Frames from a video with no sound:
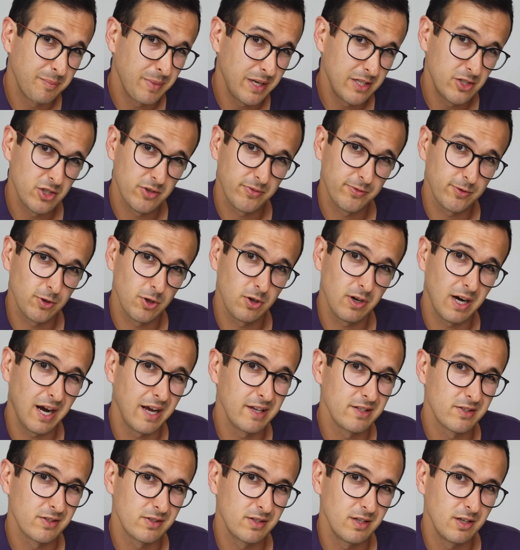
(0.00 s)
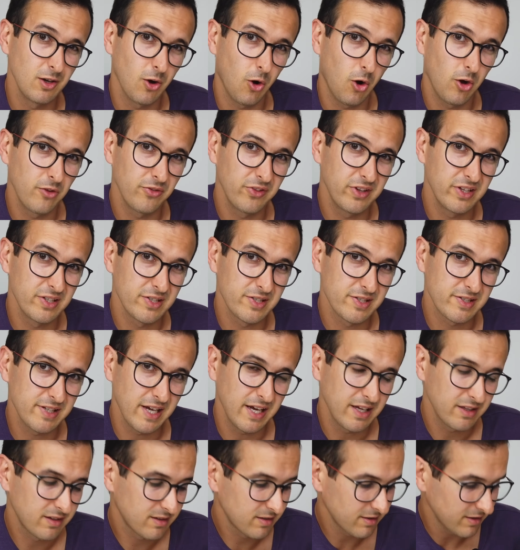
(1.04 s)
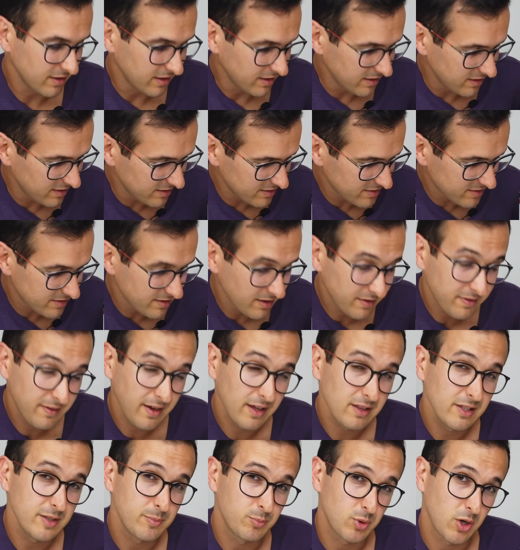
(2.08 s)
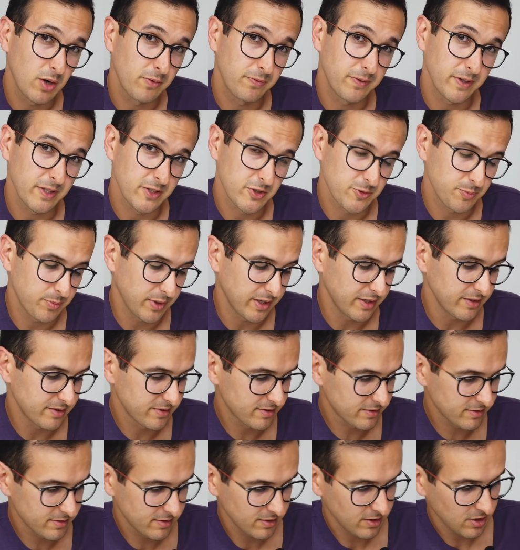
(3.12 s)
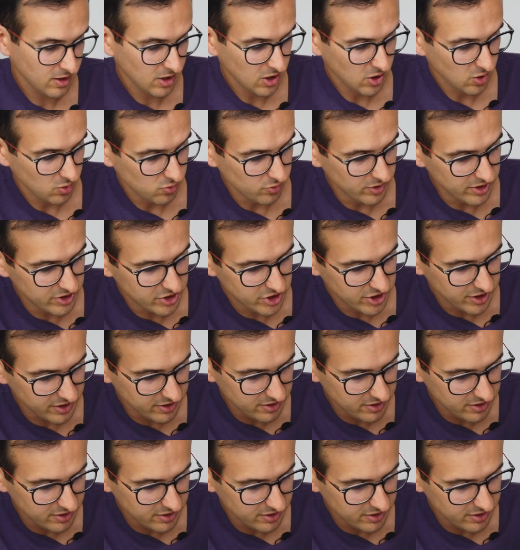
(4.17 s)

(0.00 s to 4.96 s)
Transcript: the major flaw I see on this set is the daily profit space, which